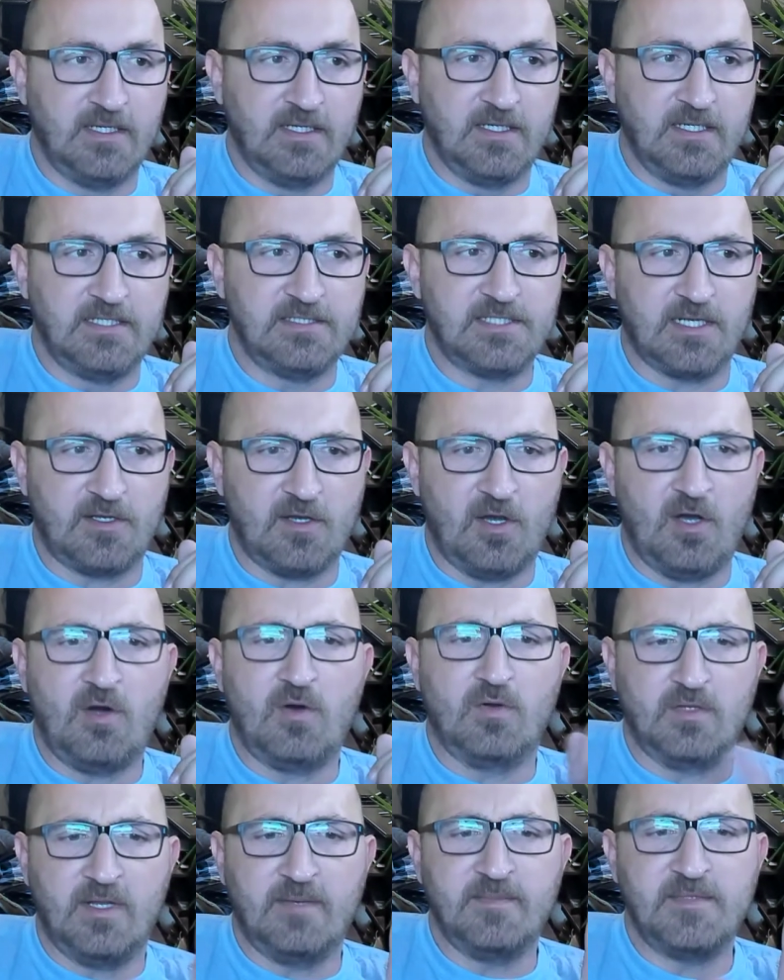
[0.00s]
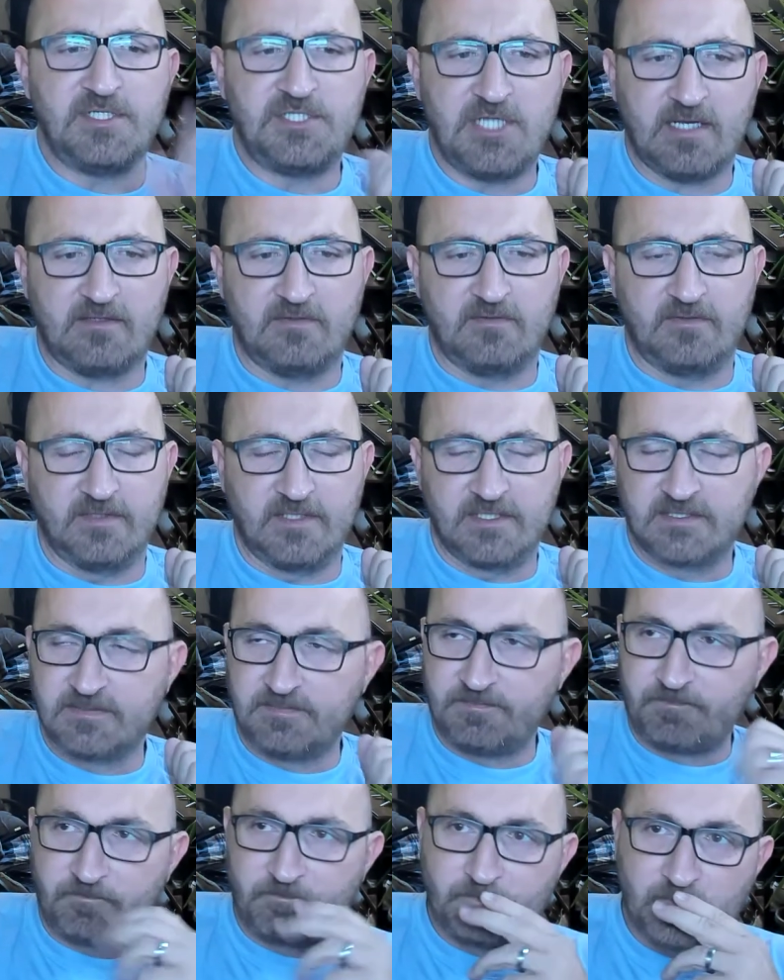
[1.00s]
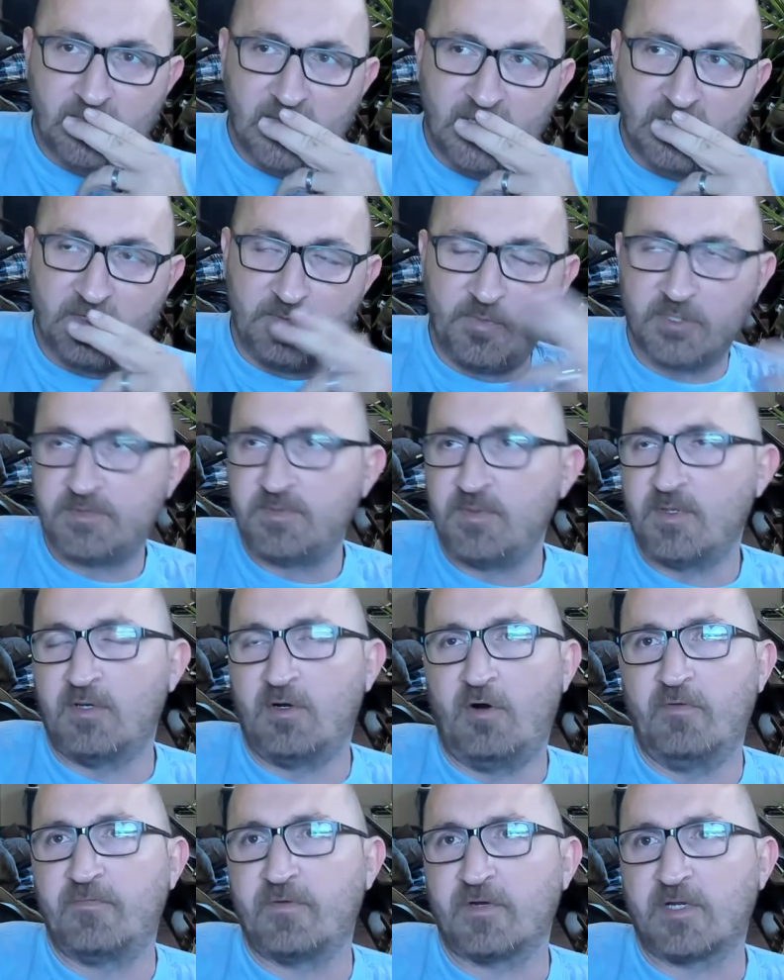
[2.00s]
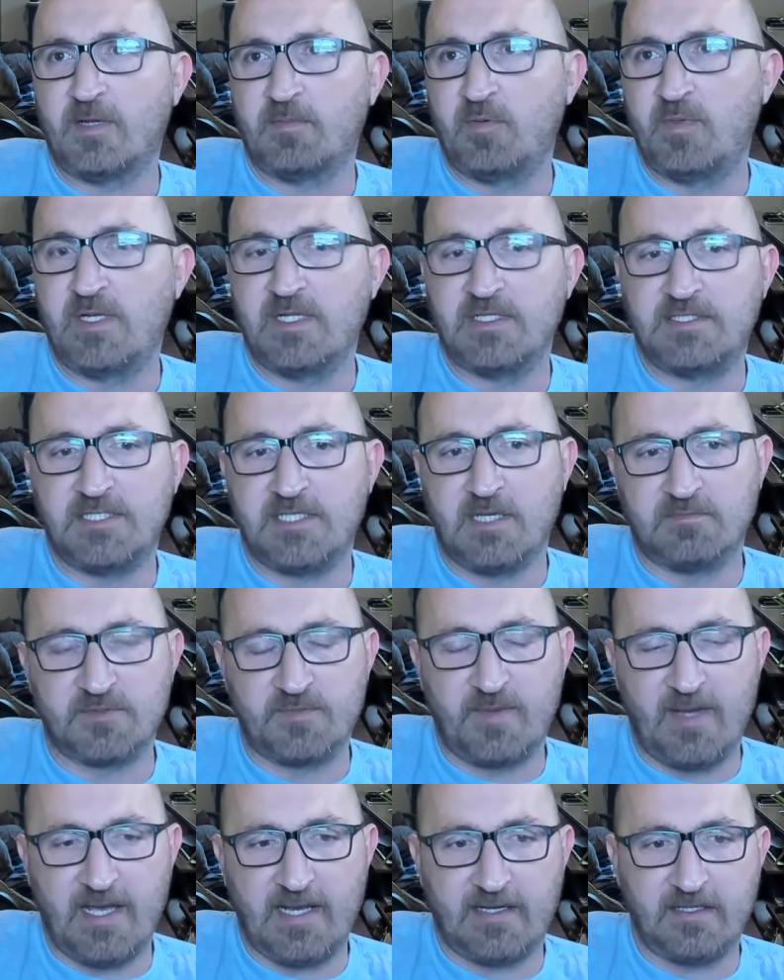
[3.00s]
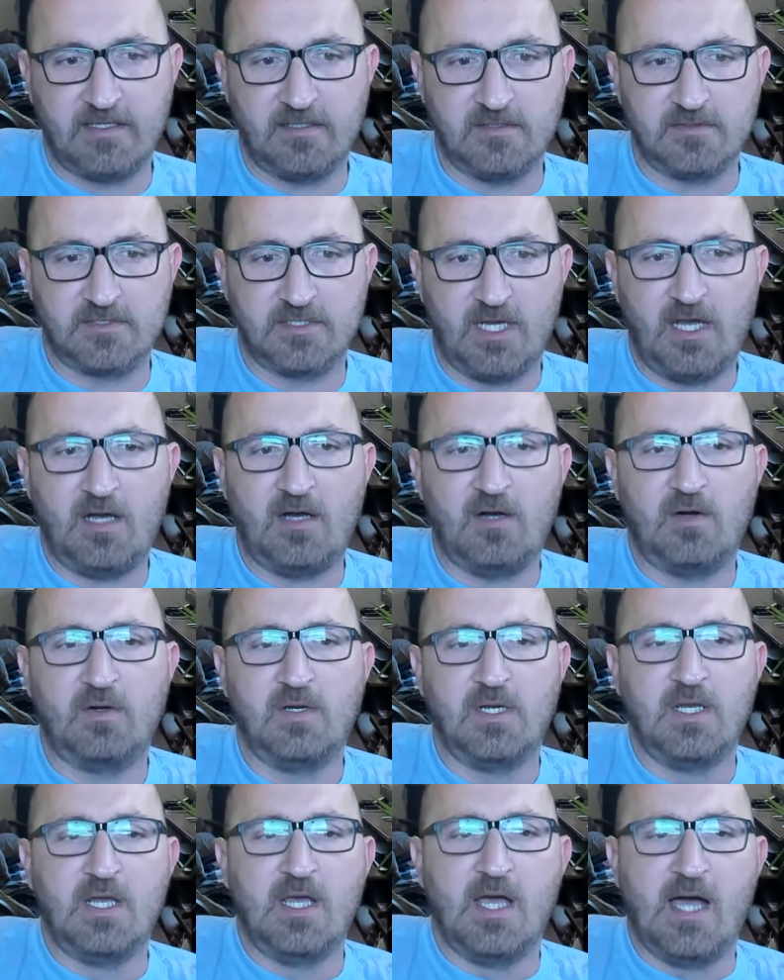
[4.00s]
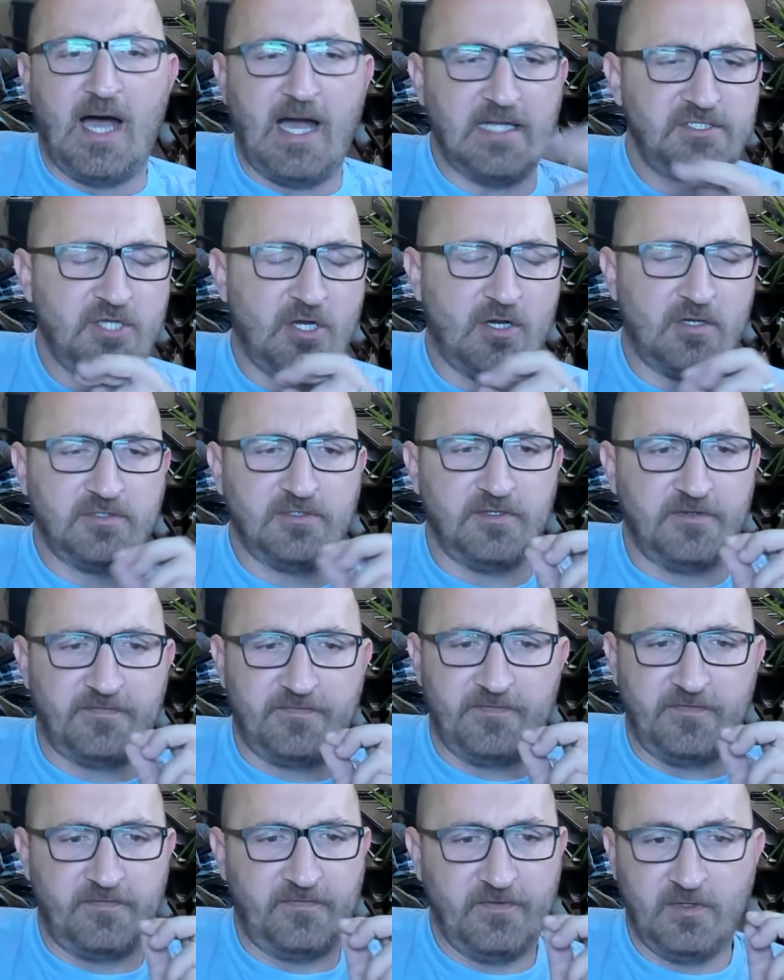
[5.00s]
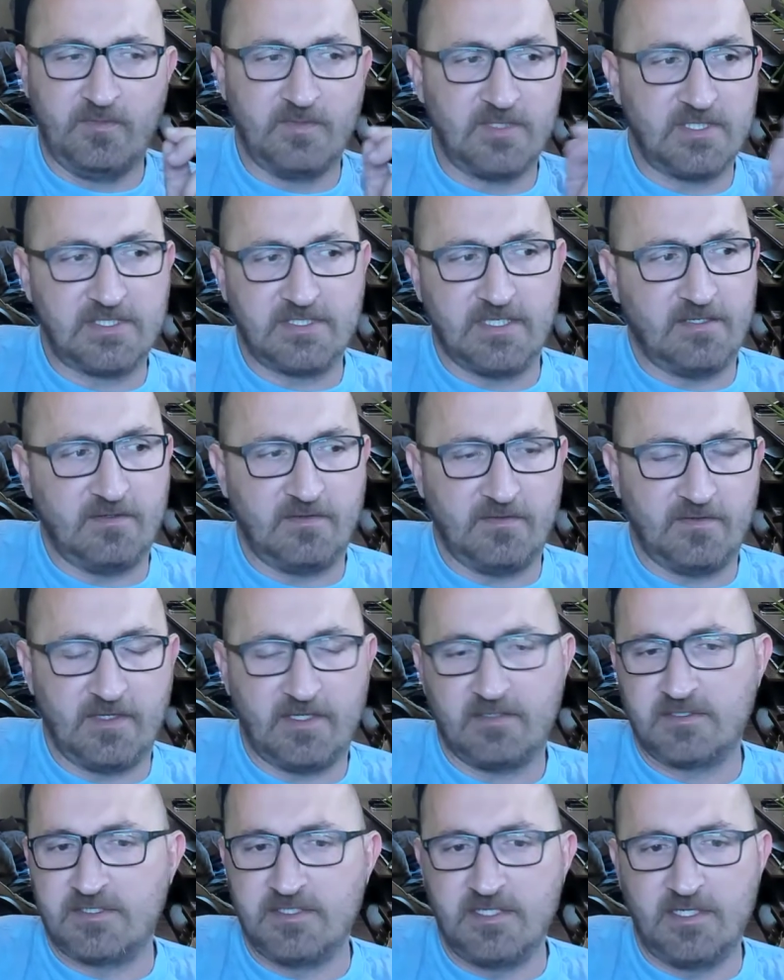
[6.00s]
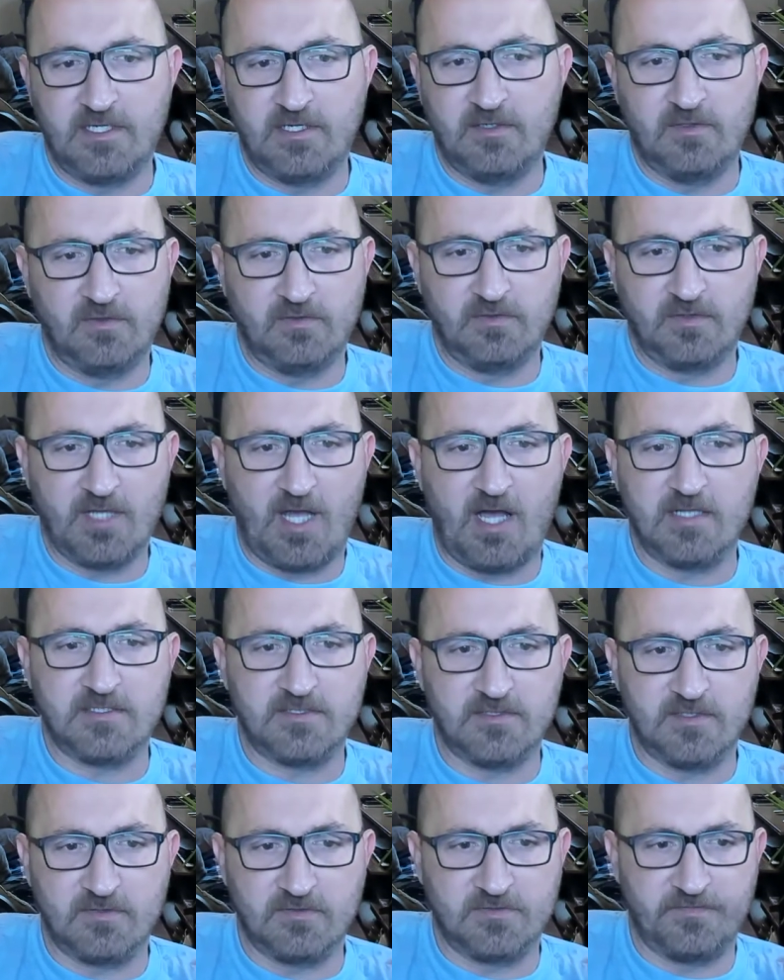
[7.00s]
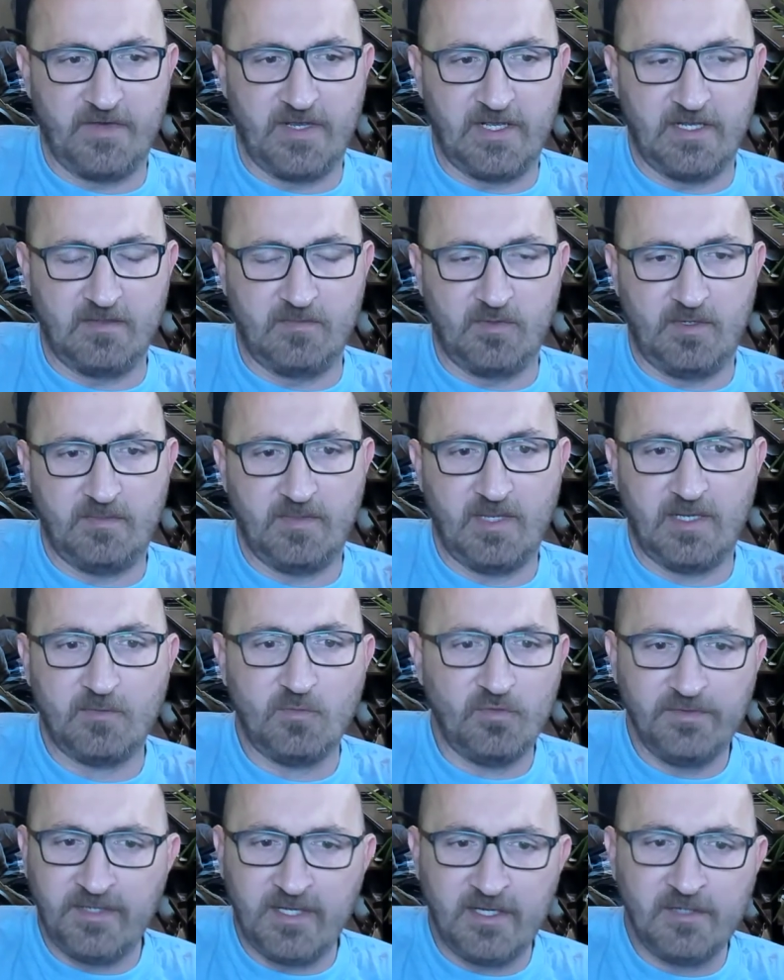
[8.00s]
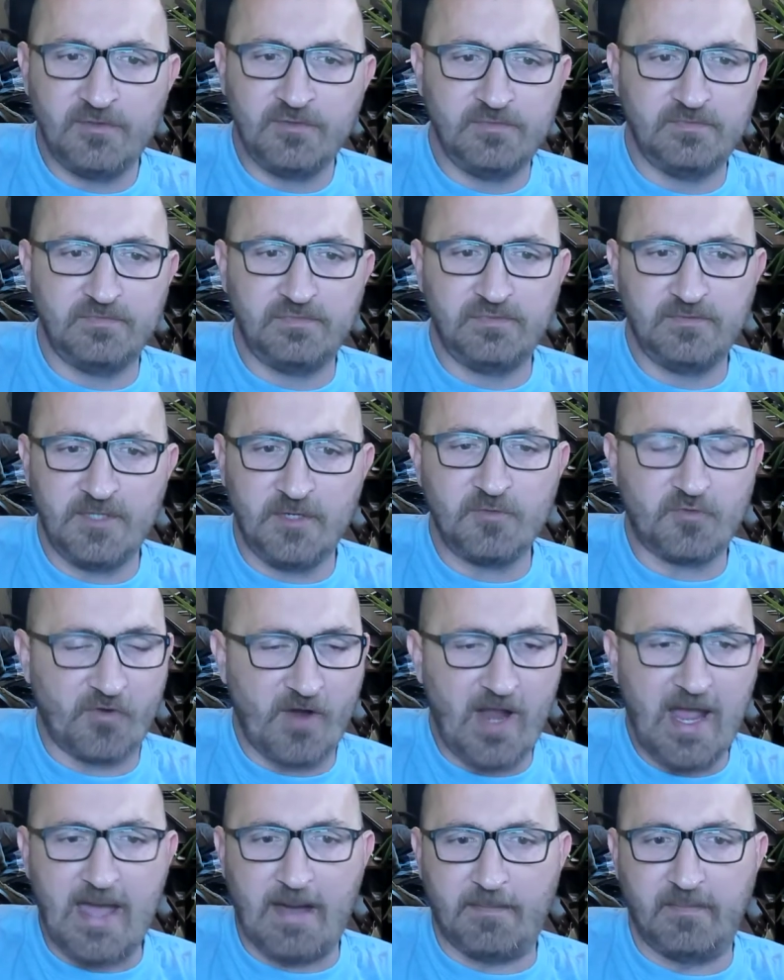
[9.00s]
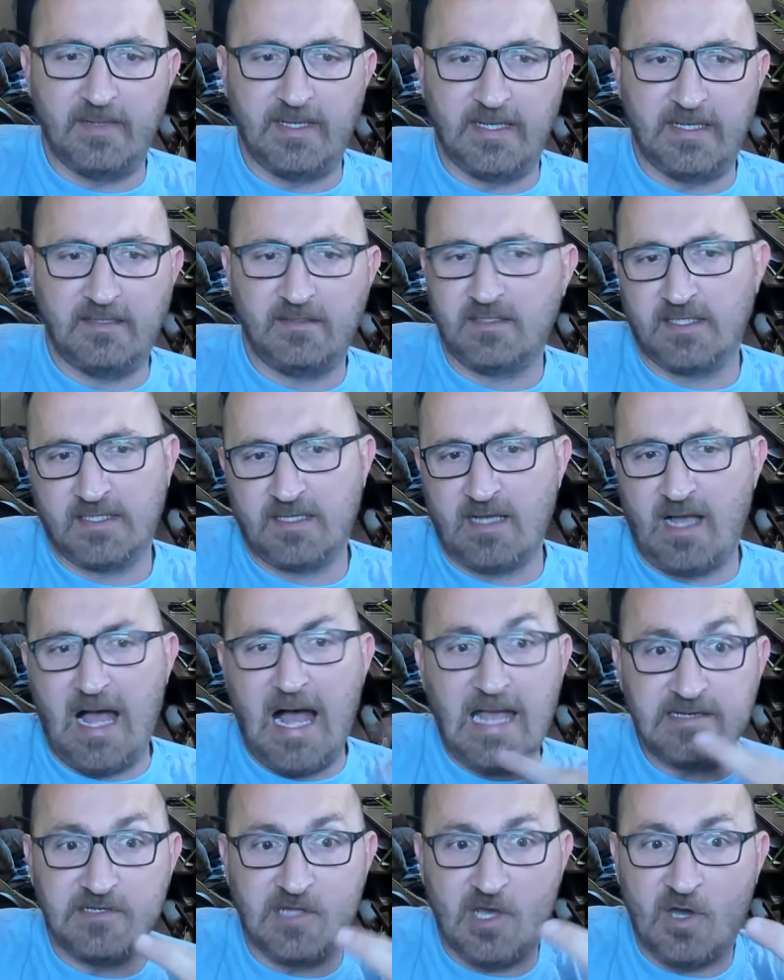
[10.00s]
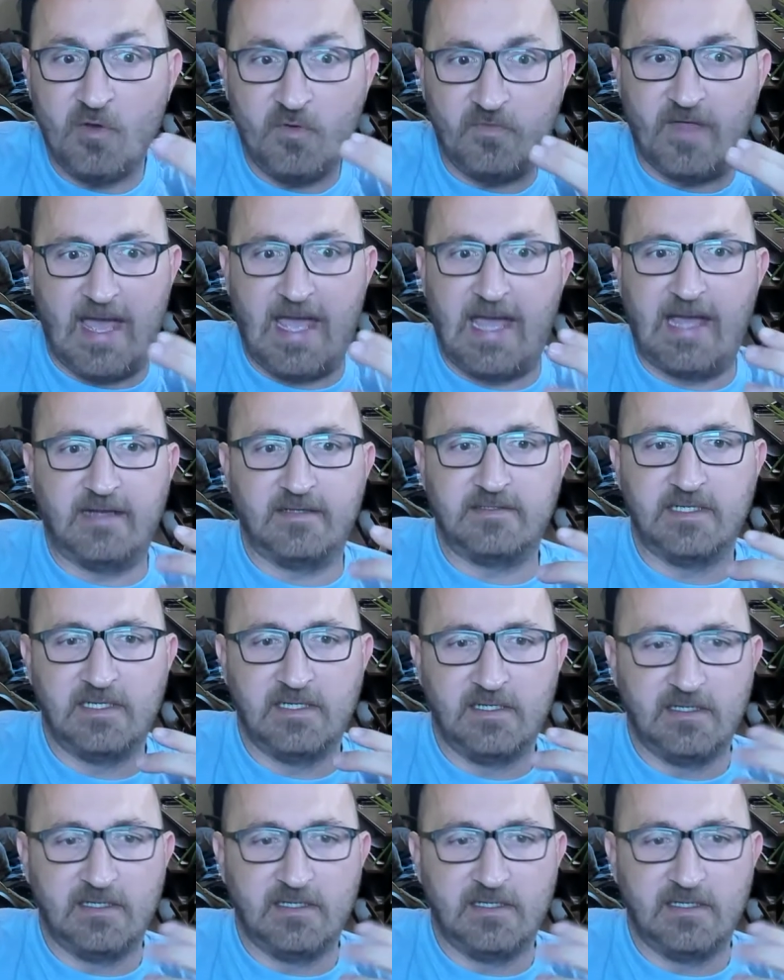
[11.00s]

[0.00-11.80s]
He's like, oh, let me check on this. So he puts me on hold for a couple minutes. He comes back and he goes, oh, I talked to the fulfillment center. There's no consoles available. I'm like, well, no, no crap, man. Like, I know that.